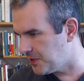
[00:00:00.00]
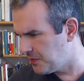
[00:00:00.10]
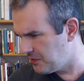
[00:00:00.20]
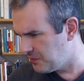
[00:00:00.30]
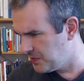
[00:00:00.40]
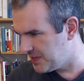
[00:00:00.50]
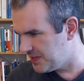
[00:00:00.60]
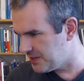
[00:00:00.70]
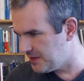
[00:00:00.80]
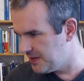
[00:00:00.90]
who is
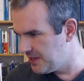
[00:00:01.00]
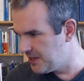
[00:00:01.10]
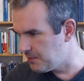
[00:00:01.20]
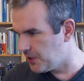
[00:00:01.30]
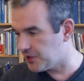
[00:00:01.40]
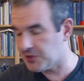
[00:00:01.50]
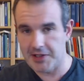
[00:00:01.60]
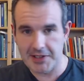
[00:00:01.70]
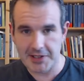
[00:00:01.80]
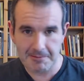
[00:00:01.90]
this? Park
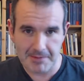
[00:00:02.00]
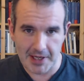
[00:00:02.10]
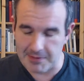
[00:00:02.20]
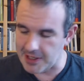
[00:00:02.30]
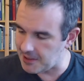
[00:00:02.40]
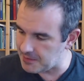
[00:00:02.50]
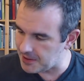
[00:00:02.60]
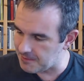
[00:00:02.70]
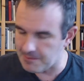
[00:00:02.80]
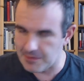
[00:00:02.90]
Street in Miami.